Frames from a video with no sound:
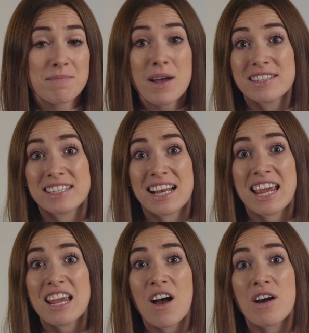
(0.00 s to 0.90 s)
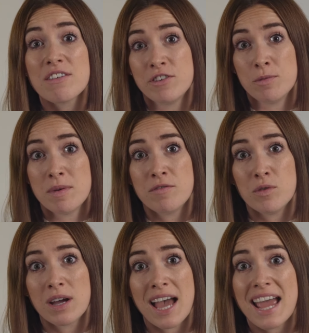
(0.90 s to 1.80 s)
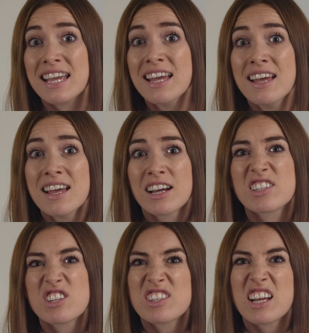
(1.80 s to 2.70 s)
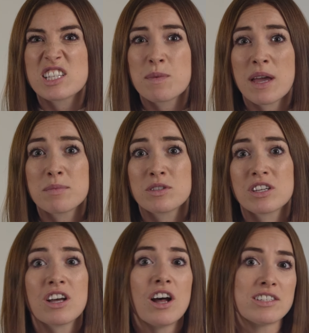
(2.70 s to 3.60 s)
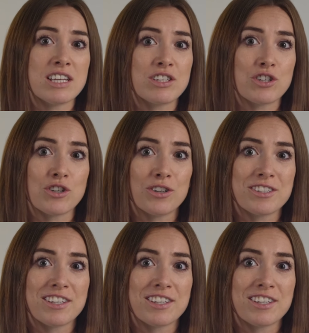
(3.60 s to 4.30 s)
Personally, I film in 4K because I just like to be able to cut into shots